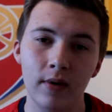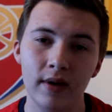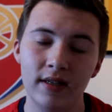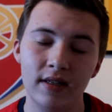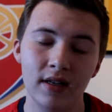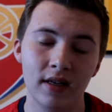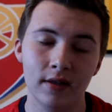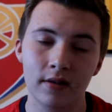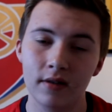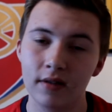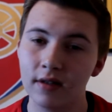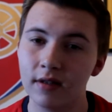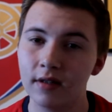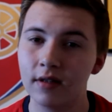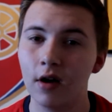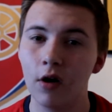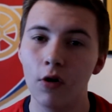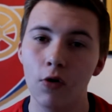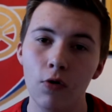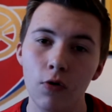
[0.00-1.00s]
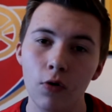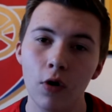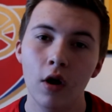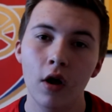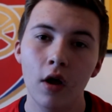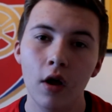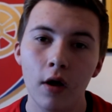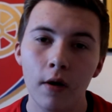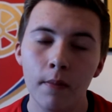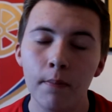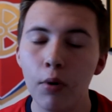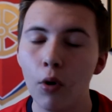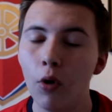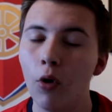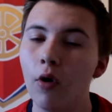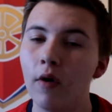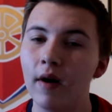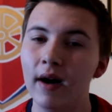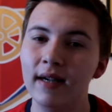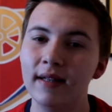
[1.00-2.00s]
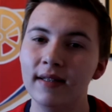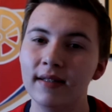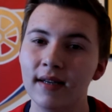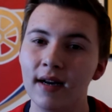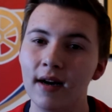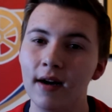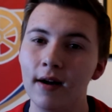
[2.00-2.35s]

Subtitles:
is just so poor. And,